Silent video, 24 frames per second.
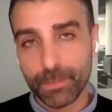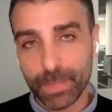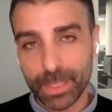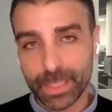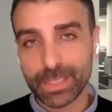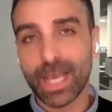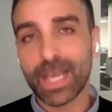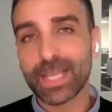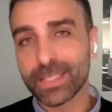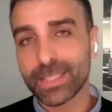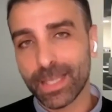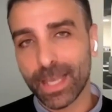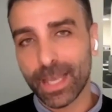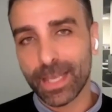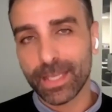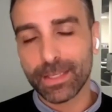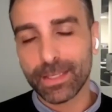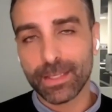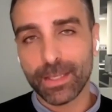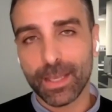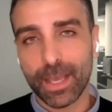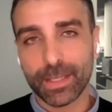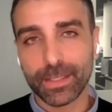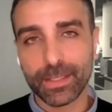Besides
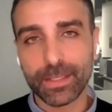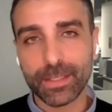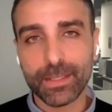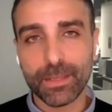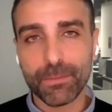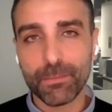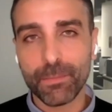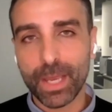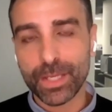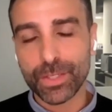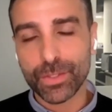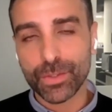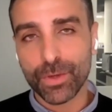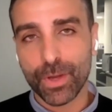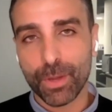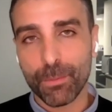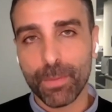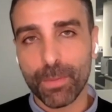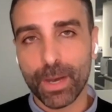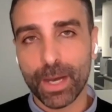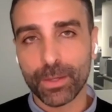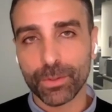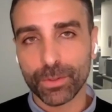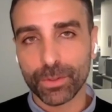that, I didn't mention
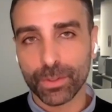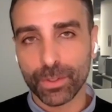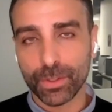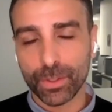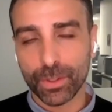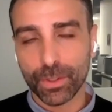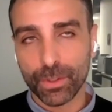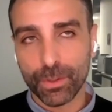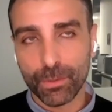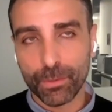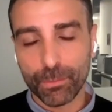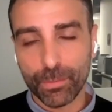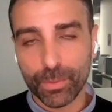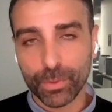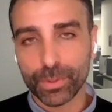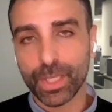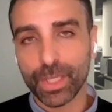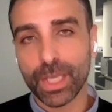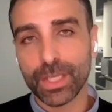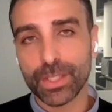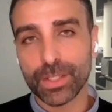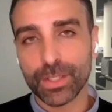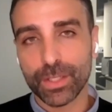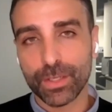about uh,
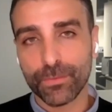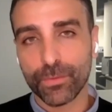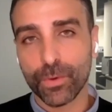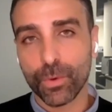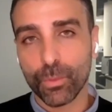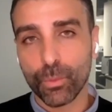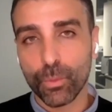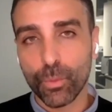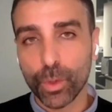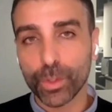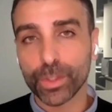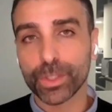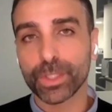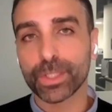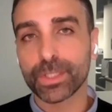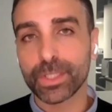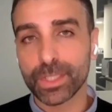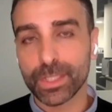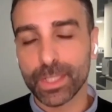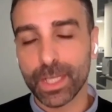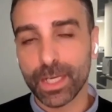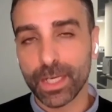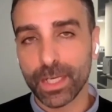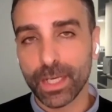potential for water
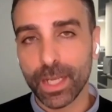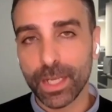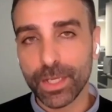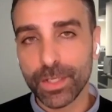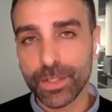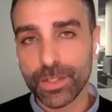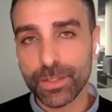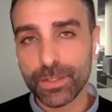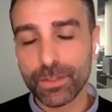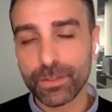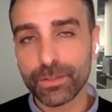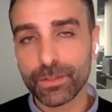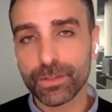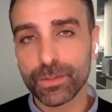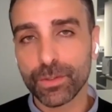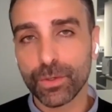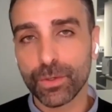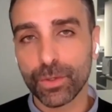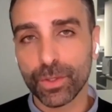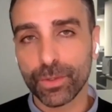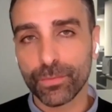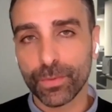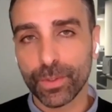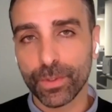desalination.
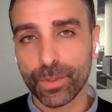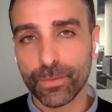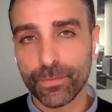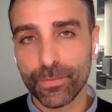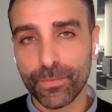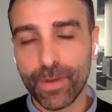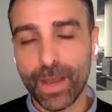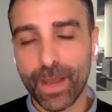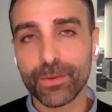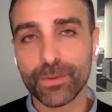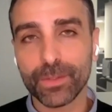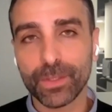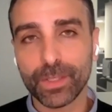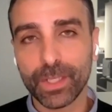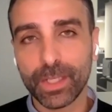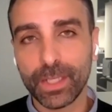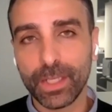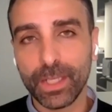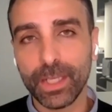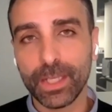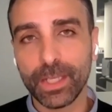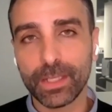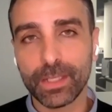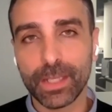So if we found
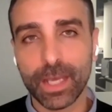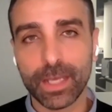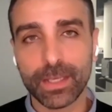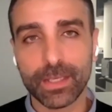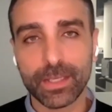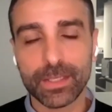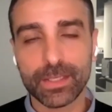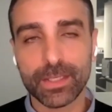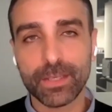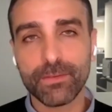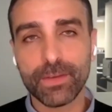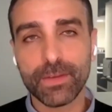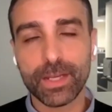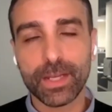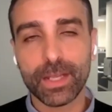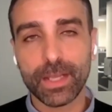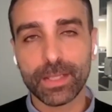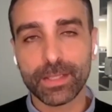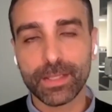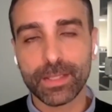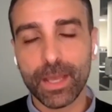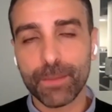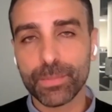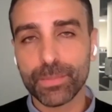heat that is even
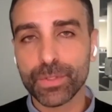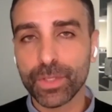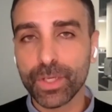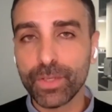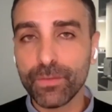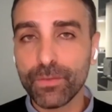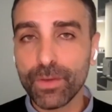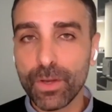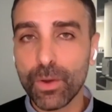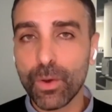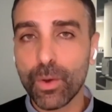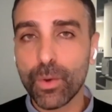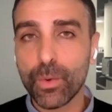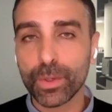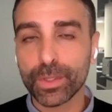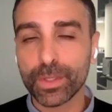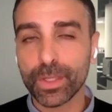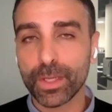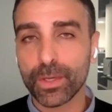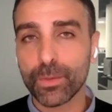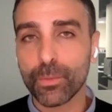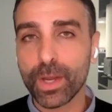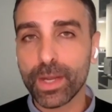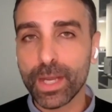a temperature even
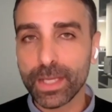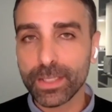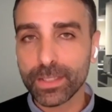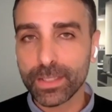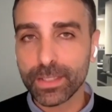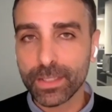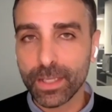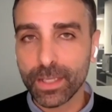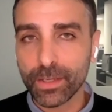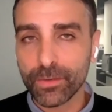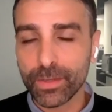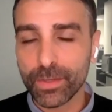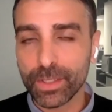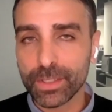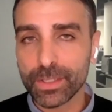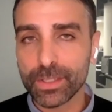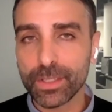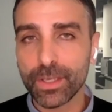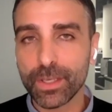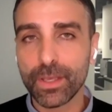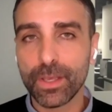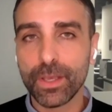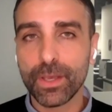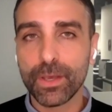lower than 100
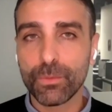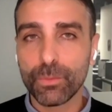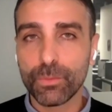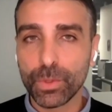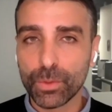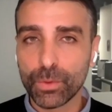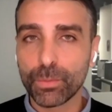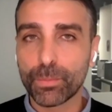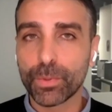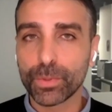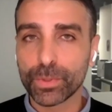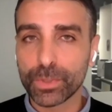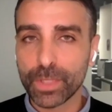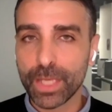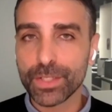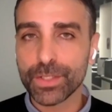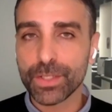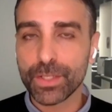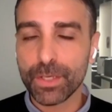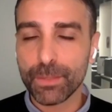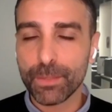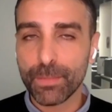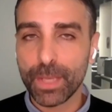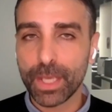degrees, we could
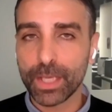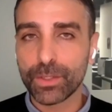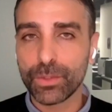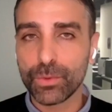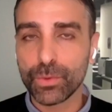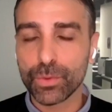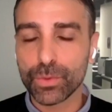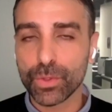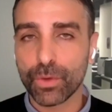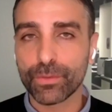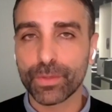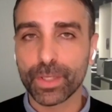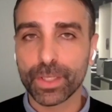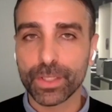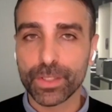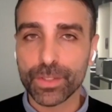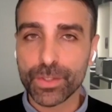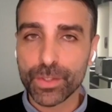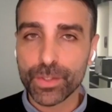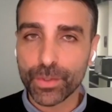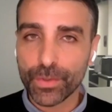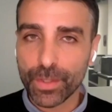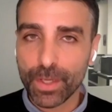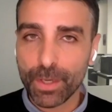potentially make use of the
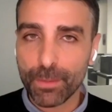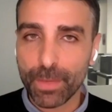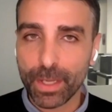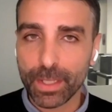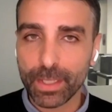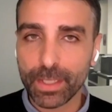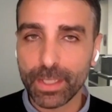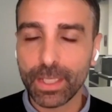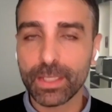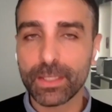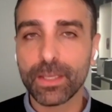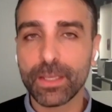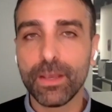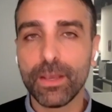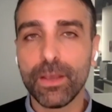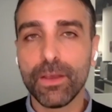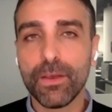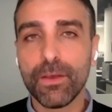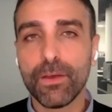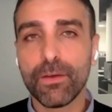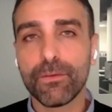geothermal heat